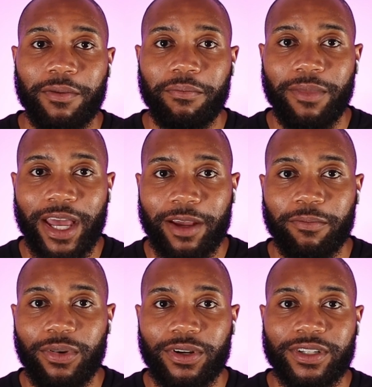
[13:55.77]

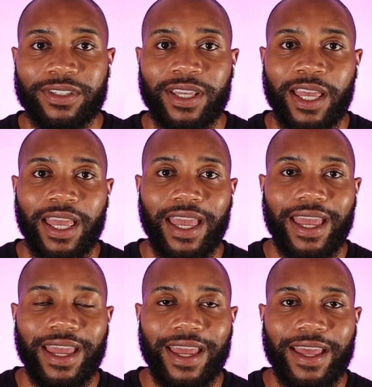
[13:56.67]
MacBooks.
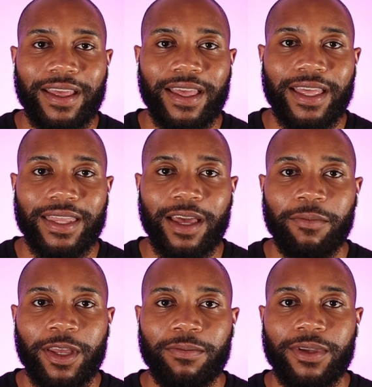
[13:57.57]
And that
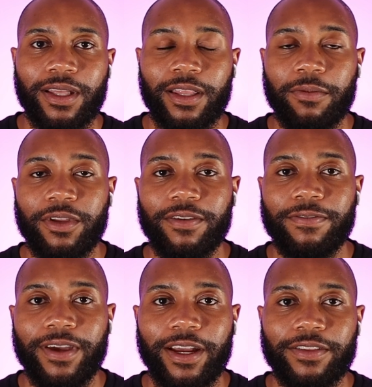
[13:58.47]
may be a limiting
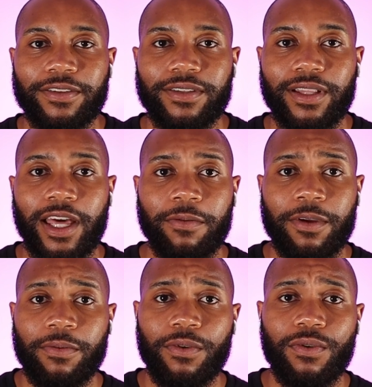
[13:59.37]
factor to a lot of
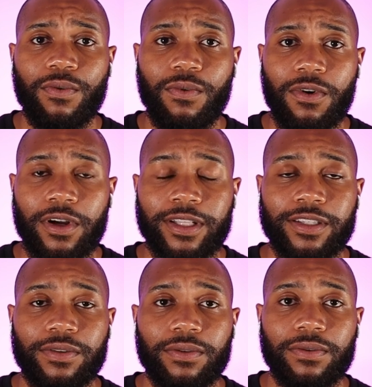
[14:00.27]
people who want
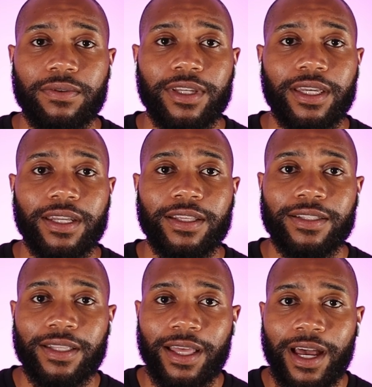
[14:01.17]
to get
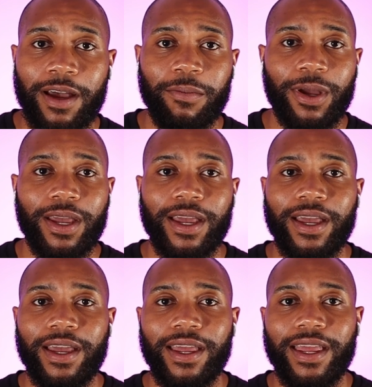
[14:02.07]
into the
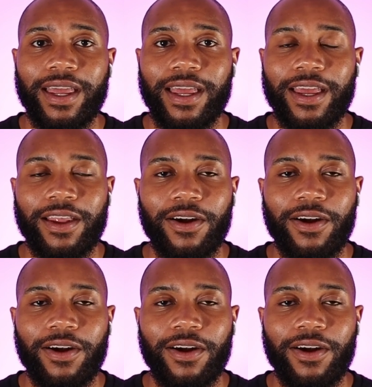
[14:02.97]
iPad and